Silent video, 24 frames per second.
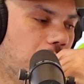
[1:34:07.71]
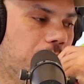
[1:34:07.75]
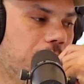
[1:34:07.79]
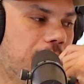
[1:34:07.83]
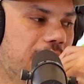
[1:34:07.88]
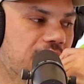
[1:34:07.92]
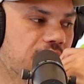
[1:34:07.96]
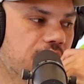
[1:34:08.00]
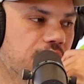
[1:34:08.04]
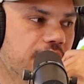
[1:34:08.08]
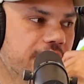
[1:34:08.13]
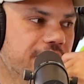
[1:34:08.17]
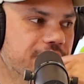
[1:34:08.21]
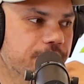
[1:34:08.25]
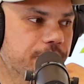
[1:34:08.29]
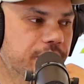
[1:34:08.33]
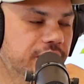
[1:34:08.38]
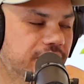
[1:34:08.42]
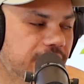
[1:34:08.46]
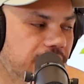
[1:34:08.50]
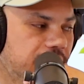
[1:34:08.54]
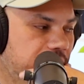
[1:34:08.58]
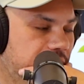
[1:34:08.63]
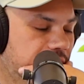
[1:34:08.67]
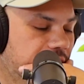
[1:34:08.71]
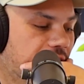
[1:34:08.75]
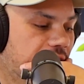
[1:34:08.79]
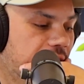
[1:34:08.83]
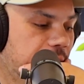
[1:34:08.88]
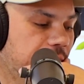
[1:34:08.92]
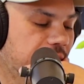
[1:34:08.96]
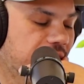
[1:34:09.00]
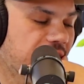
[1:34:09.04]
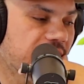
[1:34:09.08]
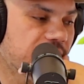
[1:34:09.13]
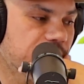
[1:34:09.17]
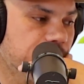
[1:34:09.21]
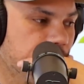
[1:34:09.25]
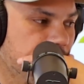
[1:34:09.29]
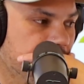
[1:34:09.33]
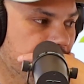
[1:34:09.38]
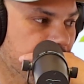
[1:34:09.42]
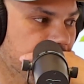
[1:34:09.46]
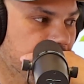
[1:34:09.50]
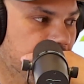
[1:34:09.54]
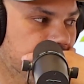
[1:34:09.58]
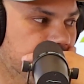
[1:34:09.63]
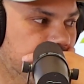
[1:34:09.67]
My therapist at the time gave
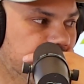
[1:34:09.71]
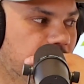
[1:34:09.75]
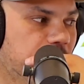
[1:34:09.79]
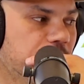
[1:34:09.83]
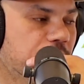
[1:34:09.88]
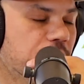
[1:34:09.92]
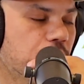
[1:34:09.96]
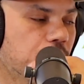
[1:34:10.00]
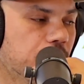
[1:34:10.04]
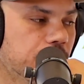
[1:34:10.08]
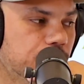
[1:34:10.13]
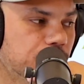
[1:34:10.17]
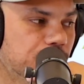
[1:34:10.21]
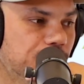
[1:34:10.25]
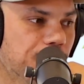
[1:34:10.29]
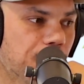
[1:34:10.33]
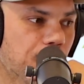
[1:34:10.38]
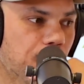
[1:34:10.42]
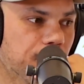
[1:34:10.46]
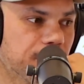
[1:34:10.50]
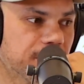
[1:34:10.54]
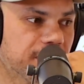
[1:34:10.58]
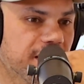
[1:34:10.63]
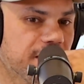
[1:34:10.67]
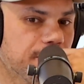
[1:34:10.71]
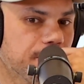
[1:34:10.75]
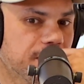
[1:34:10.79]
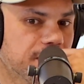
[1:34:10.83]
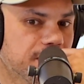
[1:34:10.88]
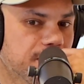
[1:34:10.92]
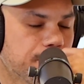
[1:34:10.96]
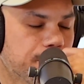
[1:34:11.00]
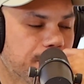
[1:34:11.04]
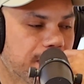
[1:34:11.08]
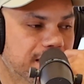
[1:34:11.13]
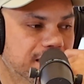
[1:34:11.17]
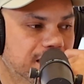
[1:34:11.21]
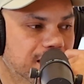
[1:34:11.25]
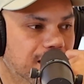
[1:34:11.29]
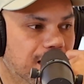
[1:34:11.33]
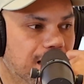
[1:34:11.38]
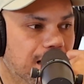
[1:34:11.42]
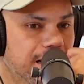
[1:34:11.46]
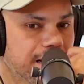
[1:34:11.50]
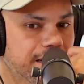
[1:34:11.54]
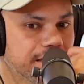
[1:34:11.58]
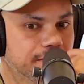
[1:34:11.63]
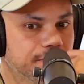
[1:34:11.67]
me, right before he was born, gave me the best
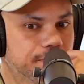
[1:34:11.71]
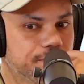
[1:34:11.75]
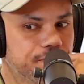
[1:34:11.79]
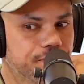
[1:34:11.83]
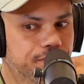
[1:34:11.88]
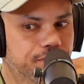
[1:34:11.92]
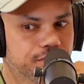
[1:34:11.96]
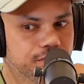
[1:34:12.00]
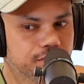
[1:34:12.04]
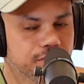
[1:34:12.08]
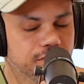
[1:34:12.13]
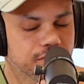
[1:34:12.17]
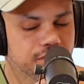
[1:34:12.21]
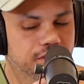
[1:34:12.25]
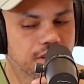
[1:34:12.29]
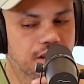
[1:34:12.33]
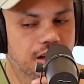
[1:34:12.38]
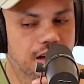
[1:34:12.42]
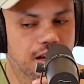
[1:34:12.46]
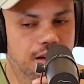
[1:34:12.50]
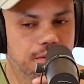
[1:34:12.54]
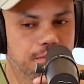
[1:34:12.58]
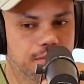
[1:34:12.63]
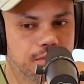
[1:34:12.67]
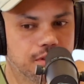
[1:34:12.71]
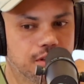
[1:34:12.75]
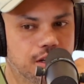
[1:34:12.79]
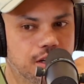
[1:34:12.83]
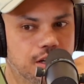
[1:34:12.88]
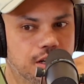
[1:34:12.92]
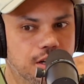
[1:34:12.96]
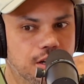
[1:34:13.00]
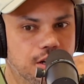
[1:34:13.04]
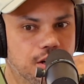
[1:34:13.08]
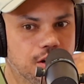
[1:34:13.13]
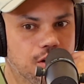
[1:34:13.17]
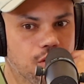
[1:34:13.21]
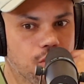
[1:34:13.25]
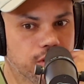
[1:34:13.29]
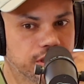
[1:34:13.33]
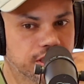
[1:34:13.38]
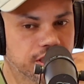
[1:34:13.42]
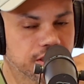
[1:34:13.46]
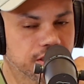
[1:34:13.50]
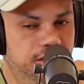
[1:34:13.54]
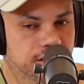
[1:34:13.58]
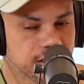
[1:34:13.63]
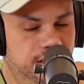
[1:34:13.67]
line, um,
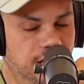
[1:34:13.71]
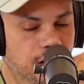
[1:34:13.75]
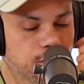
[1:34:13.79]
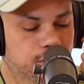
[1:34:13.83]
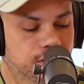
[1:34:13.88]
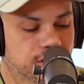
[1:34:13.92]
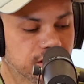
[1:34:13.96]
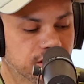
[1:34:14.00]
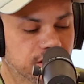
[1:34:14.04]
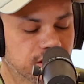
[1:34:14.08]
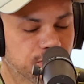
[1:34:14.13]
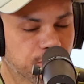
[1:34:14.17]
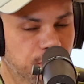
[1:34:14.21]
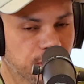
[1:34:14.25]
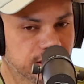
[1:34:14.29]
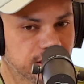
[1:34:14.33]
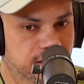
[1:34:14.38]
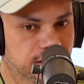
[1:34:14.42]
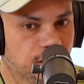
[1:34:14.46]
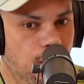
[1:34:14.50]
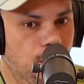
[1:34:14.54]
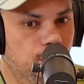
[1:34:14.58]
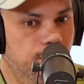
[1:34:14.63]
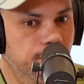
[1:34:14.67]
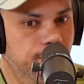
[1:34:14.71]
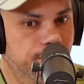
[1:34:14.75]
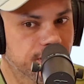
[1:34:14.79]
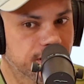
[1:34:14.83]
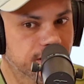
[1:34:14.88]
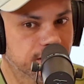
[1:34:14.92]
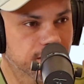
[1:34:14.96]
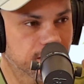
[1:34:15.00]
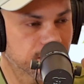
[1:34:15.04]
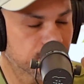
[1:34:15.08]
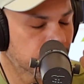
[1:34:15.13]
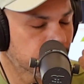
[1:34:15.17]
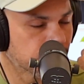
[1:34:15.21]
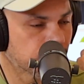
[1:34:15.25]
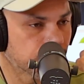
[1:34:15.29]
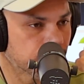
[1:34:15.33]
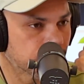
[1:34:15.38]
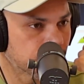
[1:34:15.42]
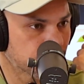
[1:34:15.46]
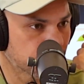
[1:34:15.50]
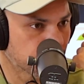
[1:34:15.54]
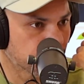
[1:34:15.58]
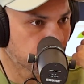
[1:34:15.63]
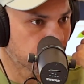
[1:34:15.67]
which is because I was expressing all of these
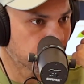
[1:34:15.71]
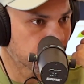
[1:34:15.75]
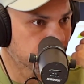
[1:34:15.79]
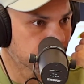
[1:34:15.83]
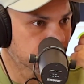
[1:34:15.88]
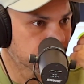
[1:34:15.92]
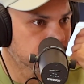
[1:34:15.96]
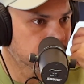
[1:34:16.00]
concerns to her